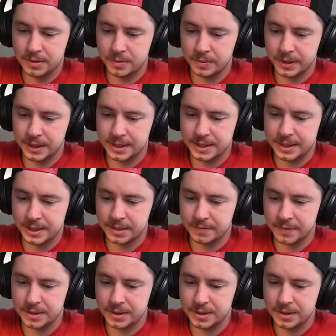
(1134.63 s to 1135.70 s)
Queen gets the air
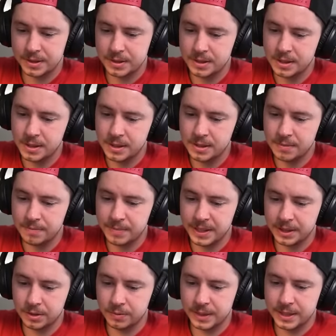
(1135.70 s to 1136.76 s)
defense.
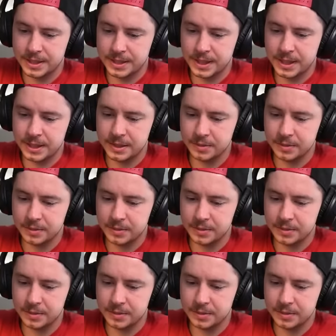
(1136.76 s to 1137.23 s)
Making her way inside